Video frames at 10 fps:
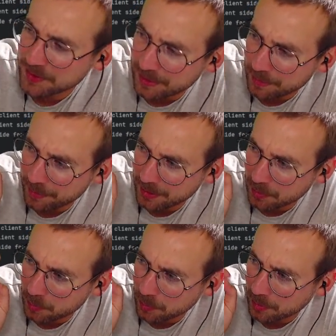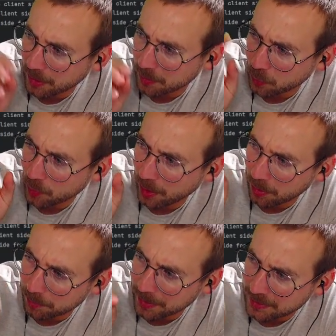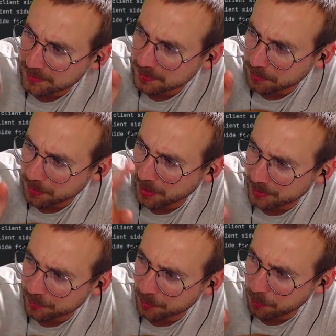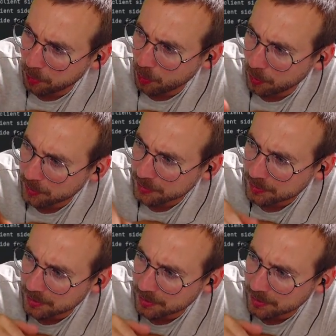I think I'll make some kind of a board